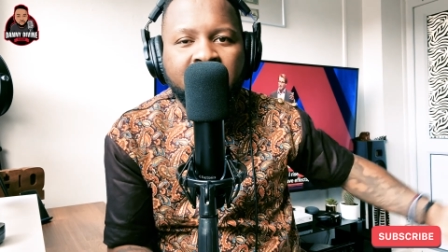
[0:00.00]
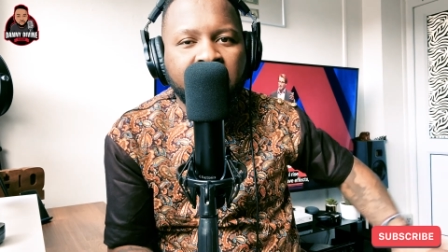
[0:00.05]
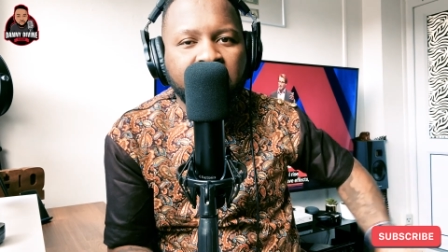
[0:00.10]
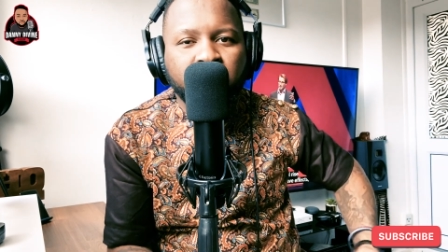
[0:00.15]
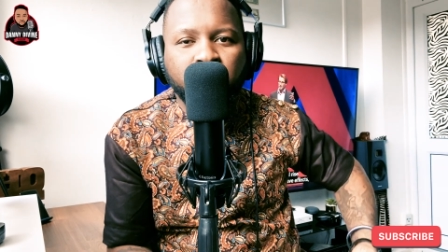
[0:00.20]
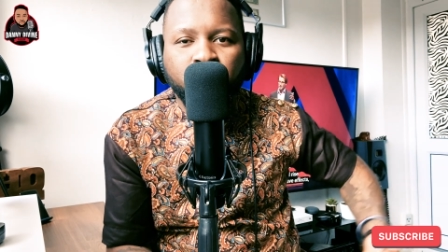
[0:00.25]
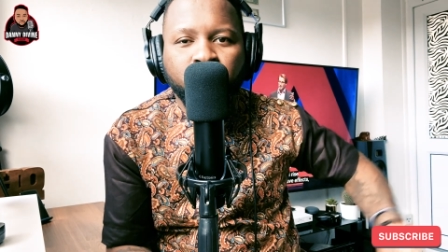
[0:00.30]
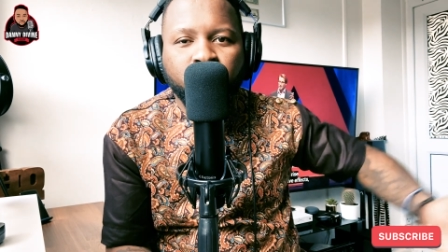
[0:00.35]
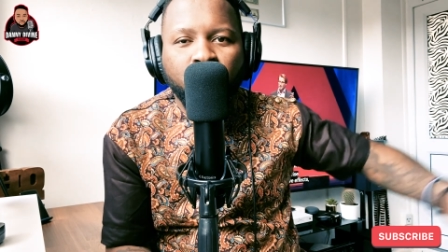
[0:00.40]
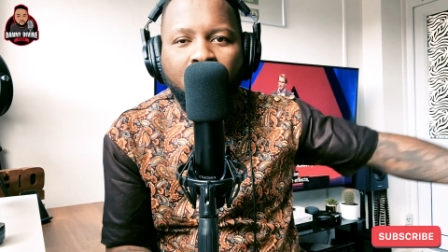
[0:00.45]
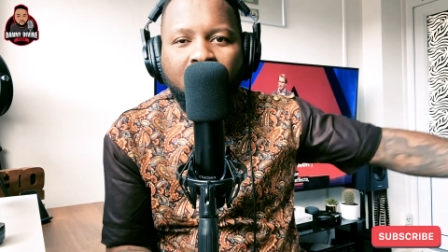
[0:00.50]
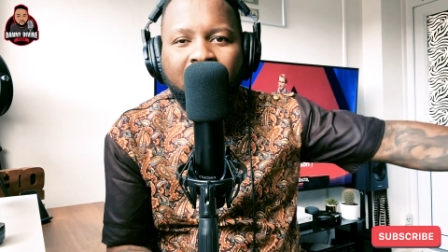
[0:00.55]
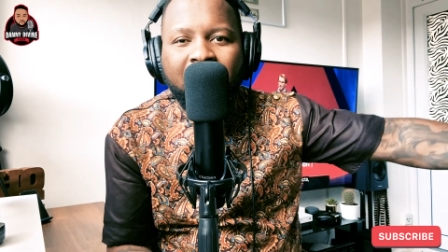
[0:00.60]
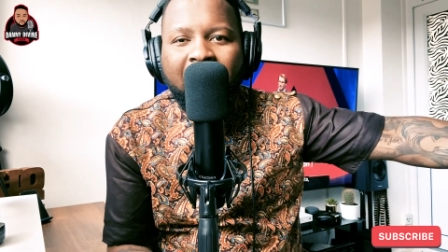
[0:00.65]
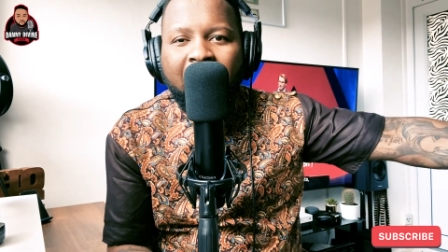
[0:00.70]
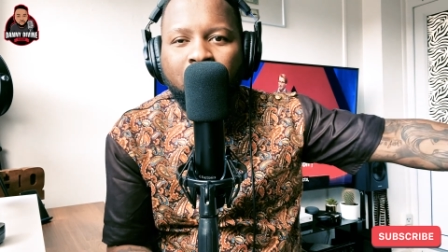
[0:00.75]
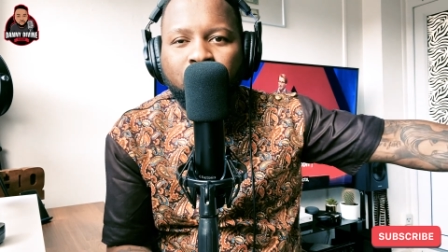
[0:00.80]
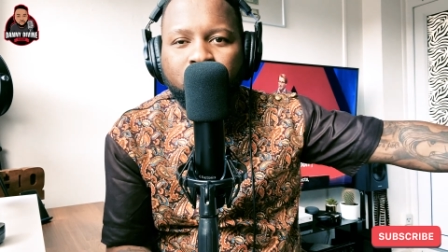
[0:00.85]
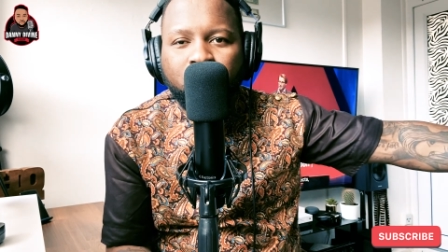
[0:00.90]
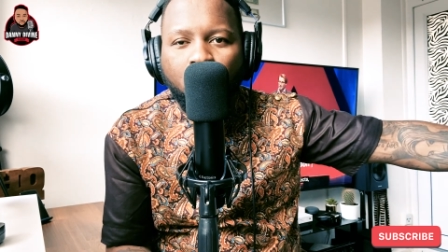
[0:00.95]
you're not
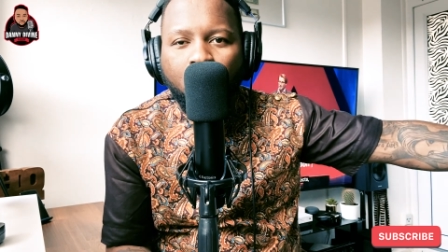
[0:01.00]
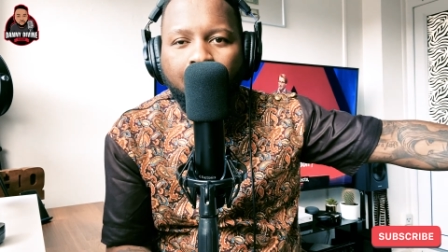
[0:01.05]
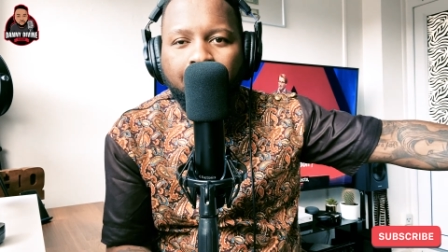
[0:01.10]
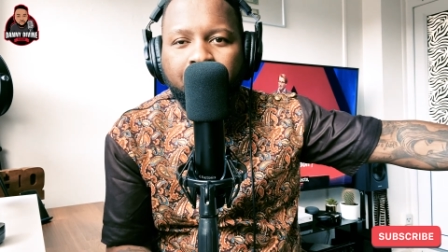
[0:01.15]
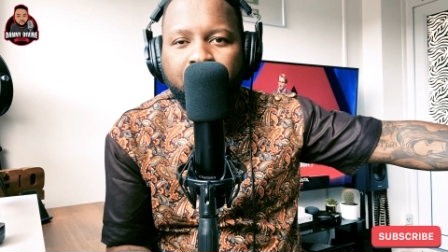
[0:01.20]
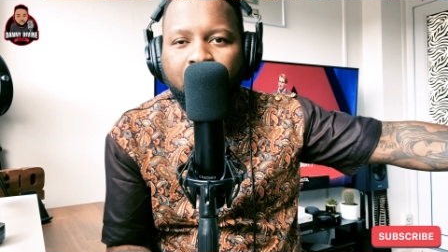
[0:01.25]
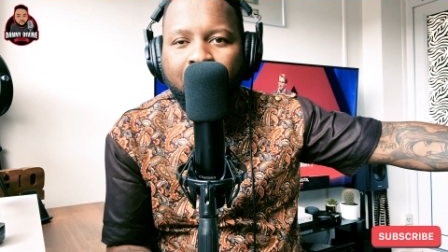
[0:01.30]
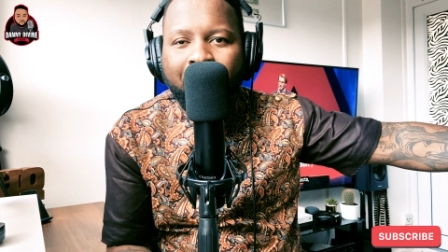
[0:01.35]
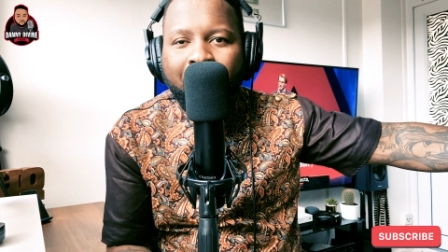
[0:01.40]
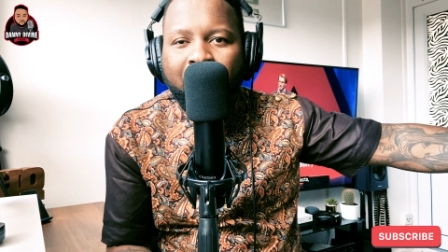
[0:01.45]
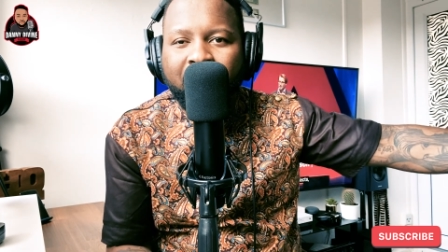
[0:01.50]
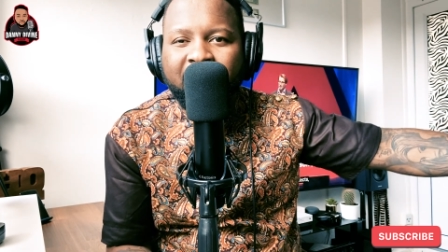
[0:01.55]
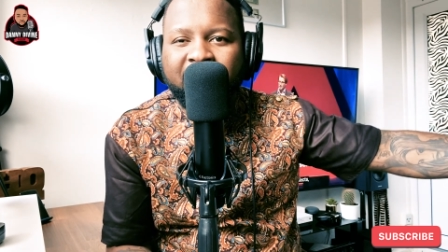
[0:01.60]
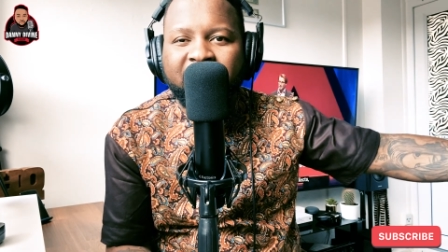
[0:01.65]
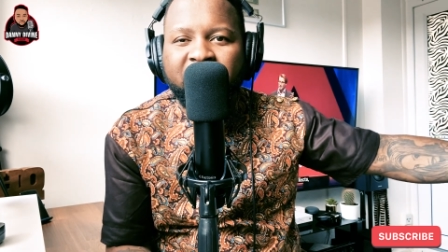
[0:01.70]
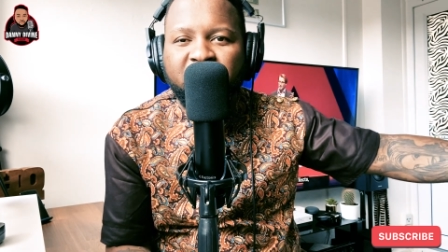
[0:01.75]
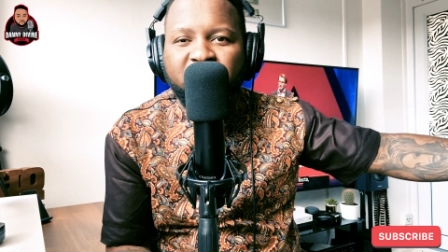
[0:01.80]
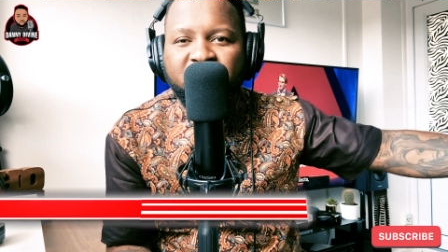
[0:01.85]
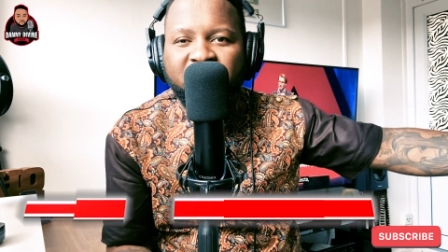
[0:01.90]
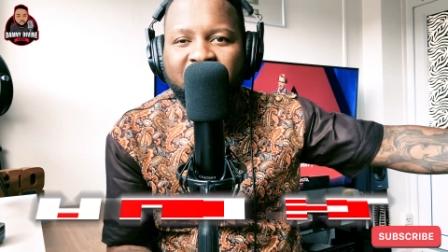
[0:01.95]
allowed to open your mouth and
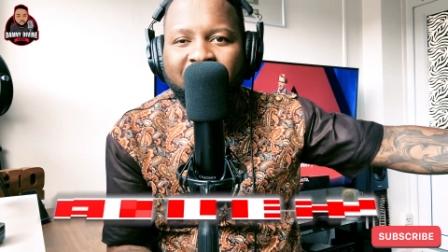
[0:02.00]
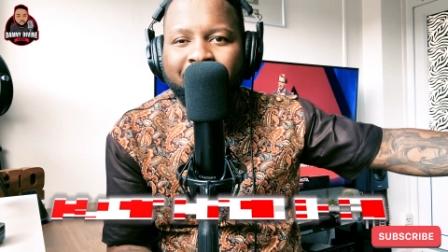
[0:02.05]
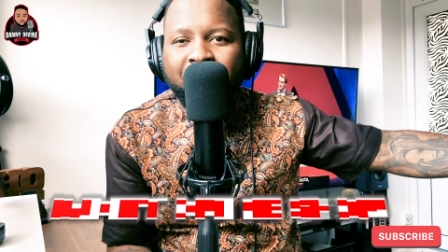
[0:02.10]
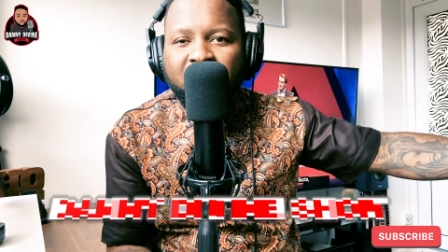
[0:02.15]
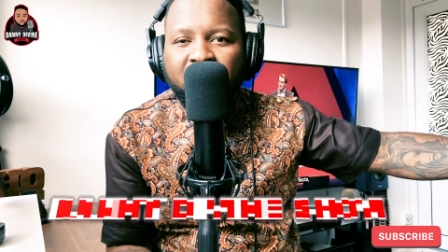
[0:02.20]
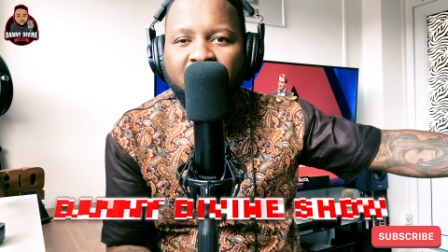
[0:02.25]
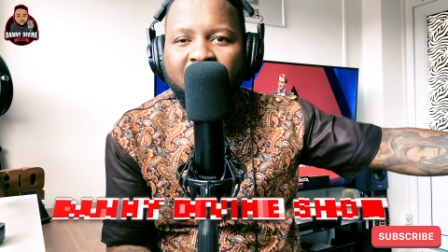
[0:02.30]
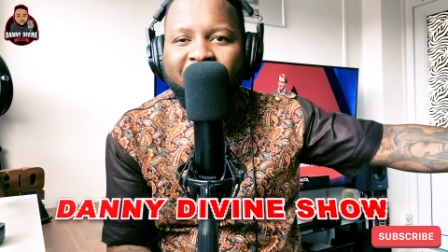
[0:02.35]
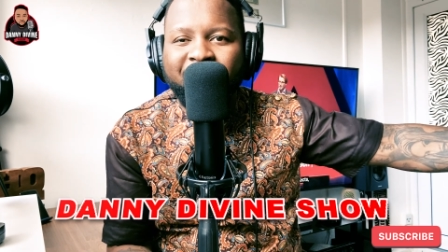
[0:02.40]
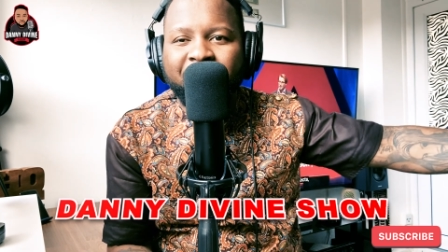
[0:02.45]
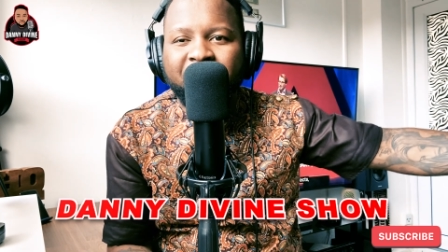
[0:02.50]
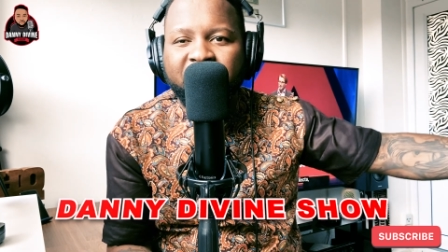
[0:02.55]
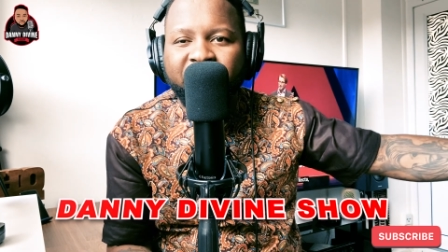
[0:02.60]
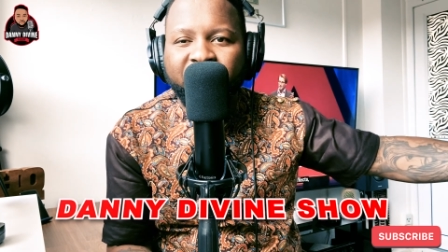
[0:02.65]
say shit about the government.